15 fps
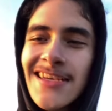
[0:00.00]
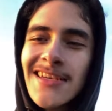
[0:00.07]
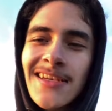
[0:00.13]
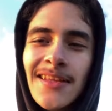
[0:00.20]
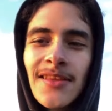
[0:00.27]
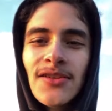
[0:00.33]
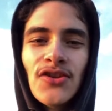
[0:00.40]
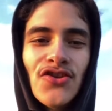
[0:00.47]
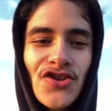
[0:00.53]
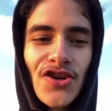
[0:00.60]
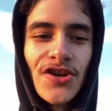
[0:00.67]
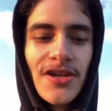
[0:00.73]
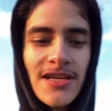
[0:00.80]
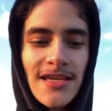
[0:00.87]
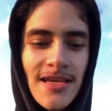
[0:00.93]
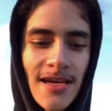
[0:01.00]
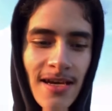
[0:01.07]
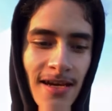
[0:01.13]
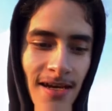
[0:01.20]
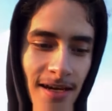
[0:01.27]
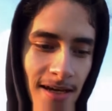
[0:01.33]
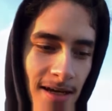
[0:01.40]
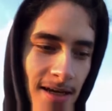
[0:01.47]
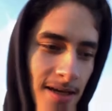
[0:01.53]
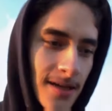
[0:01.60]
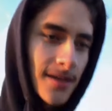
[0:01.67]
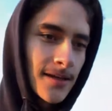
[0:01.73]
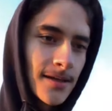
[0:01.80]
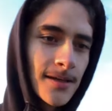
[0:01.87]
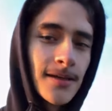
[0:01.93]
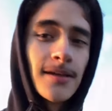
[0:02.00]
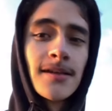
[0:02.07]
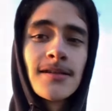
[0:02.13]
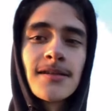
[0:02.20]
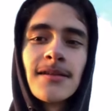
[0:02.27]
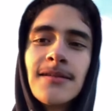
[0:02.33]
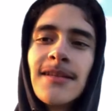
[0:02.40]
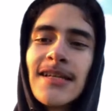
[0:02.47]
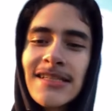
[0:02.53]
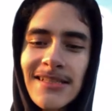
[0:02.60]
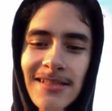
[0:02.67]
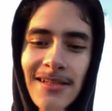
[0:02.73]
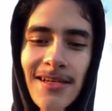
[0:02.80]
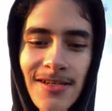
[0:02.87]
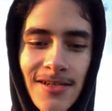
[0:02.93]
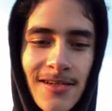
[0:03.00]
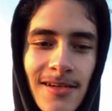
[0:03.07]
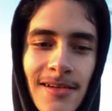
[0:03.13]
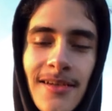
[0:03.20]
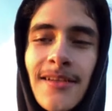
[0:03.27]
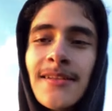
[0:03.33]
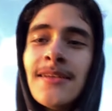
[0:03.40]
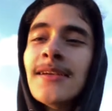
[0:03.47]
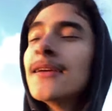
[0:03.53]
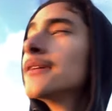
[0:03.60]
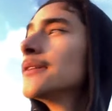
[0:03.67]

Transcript: The journey is the destination.